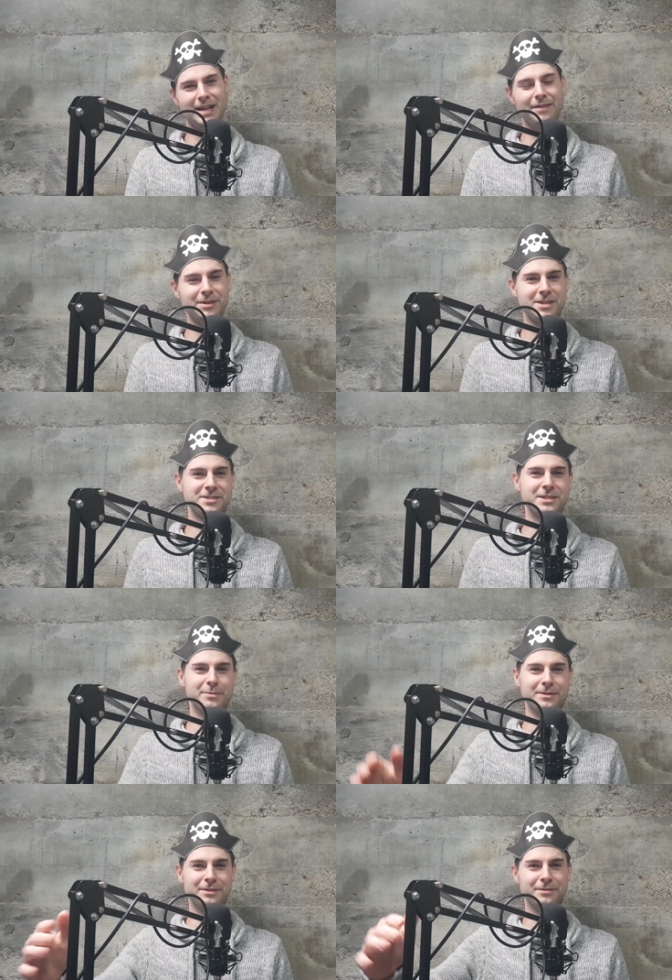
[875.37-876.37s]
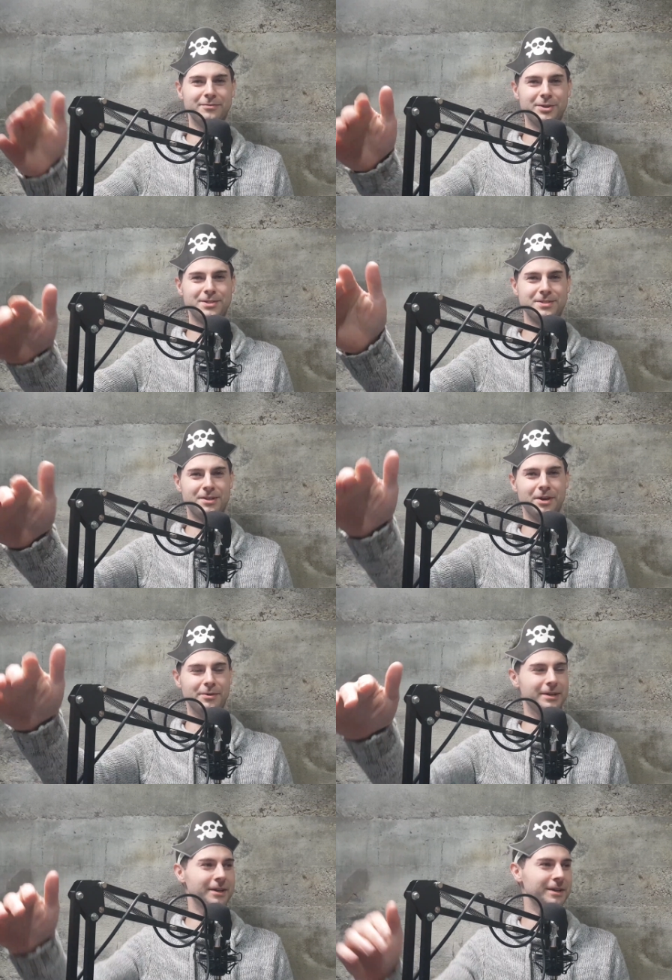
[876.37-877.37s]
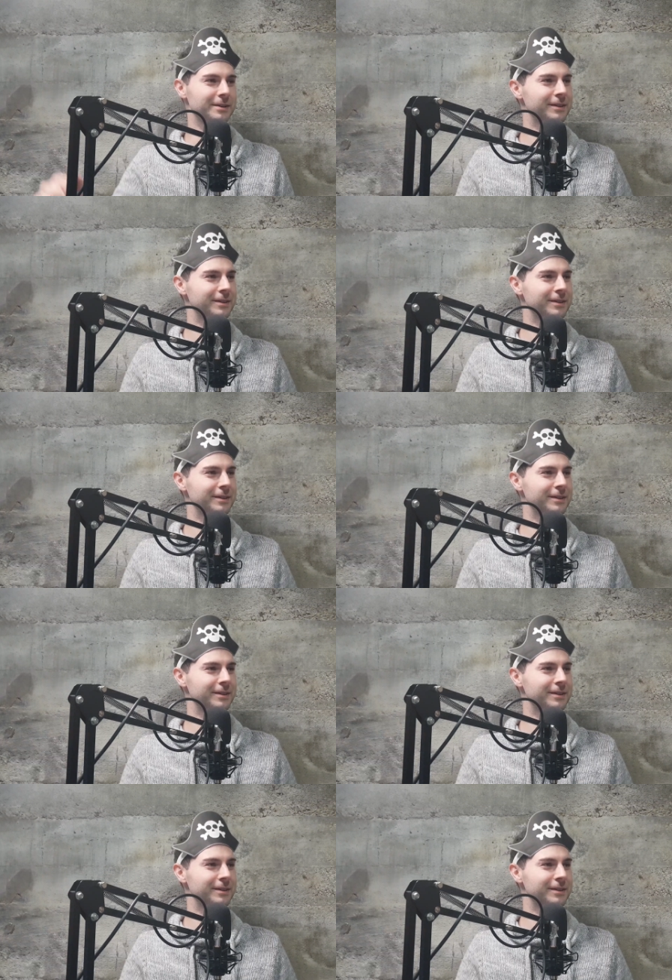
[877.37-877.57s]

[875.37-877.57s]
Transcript: Have another sip. I think your voice Um, is going um, again.